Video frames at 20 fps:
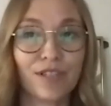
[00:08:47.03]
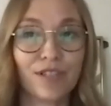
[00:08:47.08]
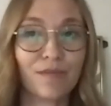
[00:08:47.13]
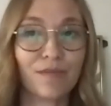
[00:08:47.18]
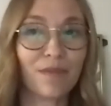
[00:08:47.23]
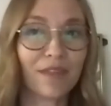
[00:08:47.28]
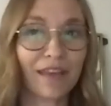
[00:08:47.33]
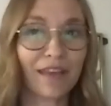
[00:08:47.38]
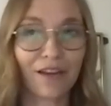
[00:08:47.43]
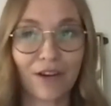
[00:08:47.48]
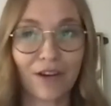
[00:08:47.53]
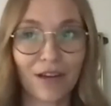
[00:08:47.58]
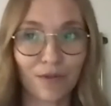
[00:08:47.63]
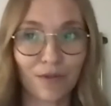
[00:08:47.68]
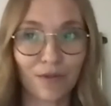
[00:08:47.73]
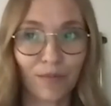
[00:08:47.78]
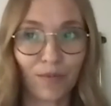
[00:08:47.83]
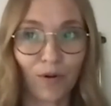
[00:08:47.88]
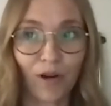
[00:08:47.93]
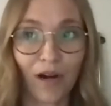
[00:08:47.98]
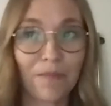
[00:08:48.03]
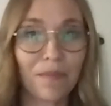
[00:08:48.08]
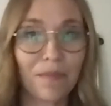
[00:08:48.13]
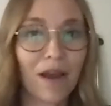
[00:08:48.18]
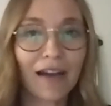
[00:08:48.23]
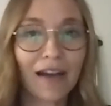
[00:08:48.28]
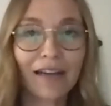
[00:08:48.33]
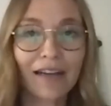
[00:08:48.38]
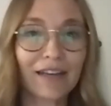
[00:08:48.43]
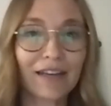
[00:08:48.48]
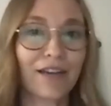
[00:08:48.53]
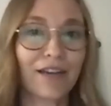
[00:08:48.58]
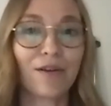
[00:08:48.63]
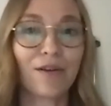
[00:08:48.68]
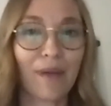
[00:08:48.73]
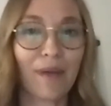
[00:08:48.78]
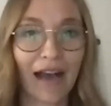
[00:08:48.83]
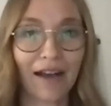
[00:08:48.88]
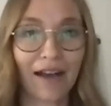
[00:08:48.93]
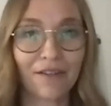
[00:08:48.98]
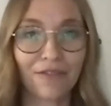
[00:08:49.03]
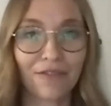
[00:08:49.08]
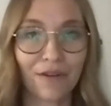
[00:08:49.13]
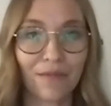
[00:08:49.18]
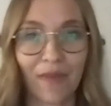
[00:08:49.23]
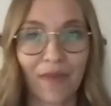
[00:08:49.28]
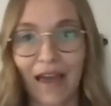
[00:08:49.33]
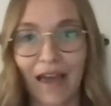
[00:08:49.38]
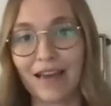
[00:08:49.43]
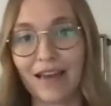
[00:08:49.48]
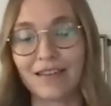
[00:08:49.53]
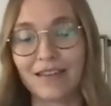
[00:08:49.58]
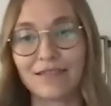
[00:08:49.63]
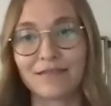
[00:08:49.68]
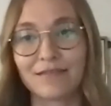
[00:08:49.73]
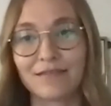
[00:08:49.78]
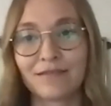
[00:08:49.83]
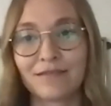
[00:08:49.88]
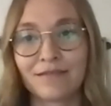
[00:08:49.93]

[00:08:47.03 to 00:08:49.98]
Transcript: You submit that grant report. I'm not going to hear back from that